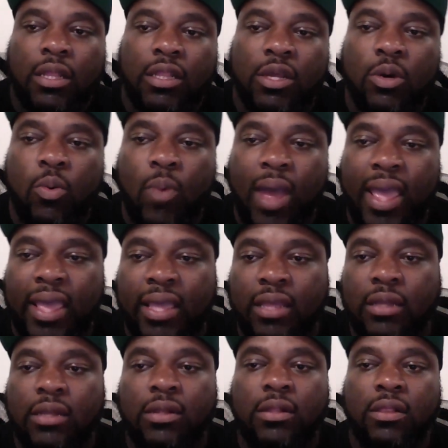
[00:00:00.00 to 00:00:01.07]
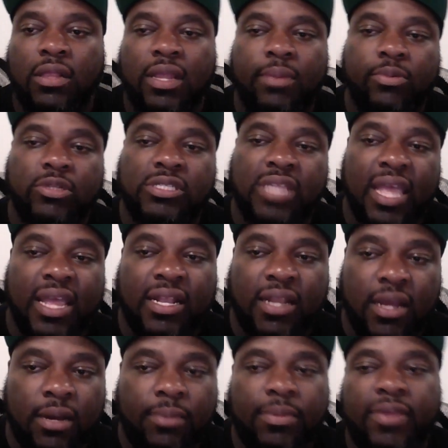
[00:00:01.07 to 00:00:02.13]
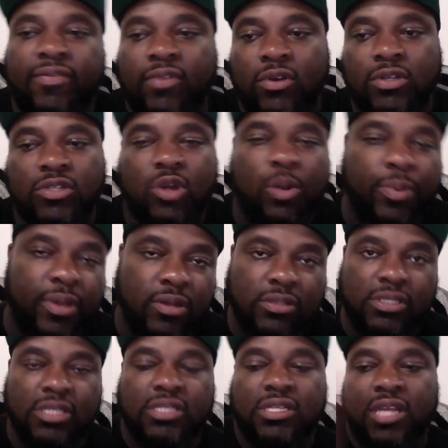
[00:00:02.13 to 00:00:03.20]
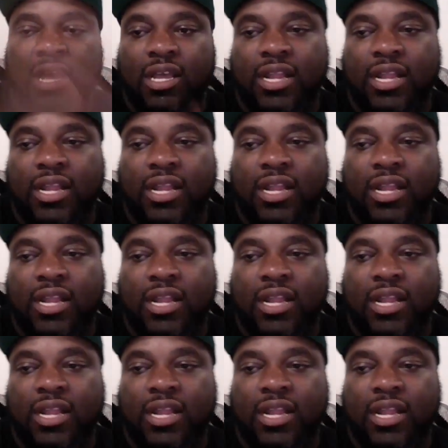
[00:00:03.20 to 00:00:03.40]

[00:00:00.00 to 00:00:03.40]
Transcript: Lil Wayne, Libra Stand Up, even though it's Scorpio season.